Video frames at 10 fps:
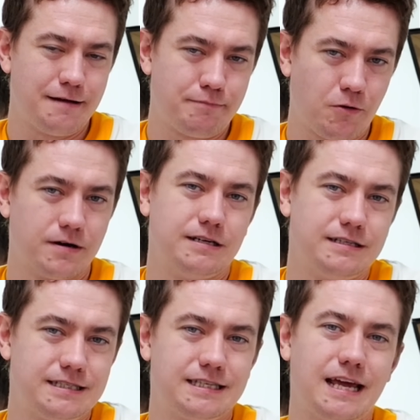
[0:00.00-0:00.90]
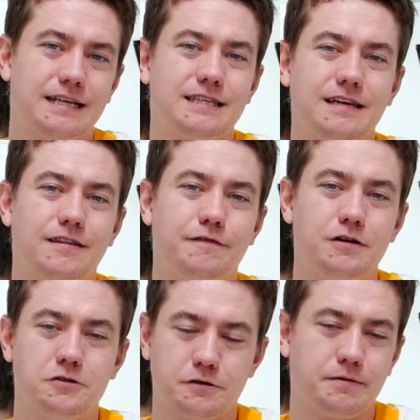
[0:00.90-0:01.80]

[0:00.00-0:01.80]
important stakes in the future,